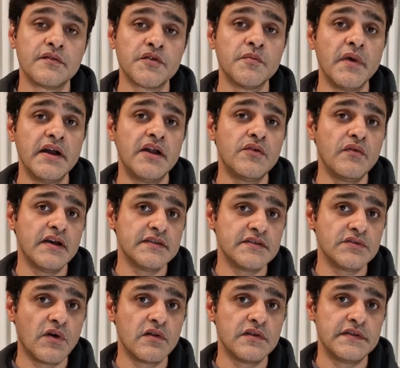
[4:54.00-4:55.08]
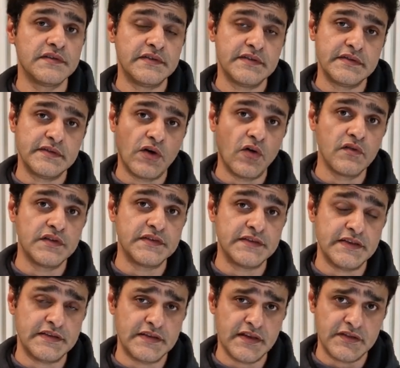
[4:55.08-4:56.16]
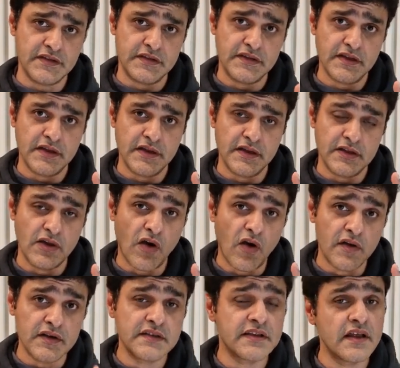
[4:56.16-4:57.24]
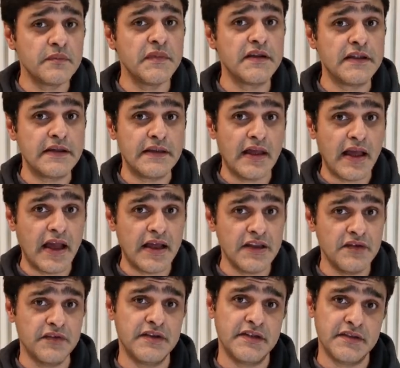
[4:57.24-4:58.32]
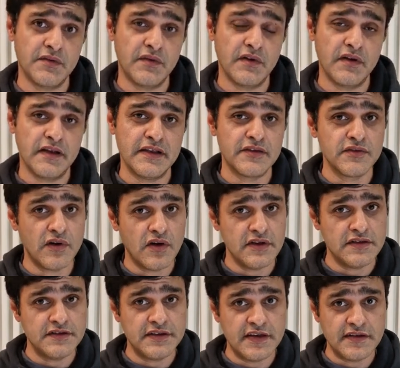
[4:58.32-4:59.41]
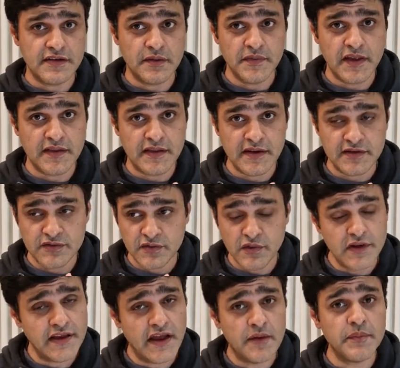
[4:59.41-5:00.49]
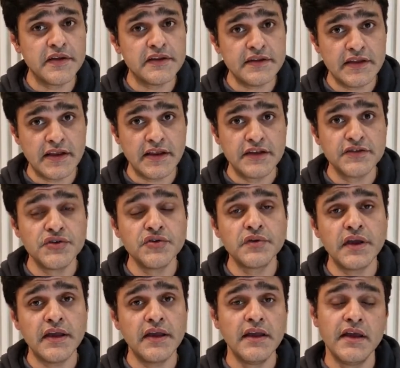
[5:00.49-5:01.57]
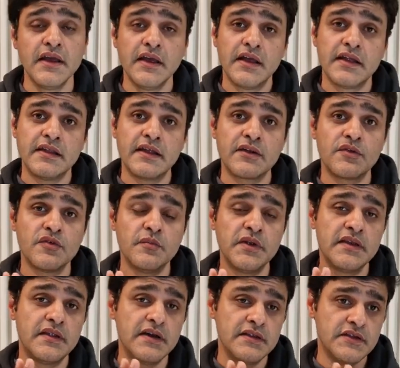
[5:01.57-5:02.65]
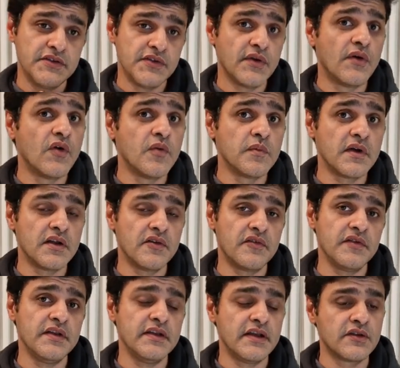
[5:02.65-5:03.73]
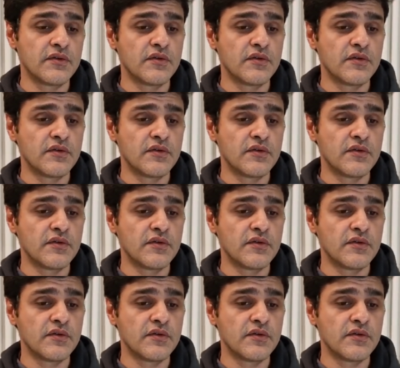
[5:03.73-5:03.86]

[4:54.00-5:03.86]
so my advice is always always this that the audits can be done anywhere in the world it's not just something that is only happening in UK and could be done in your home country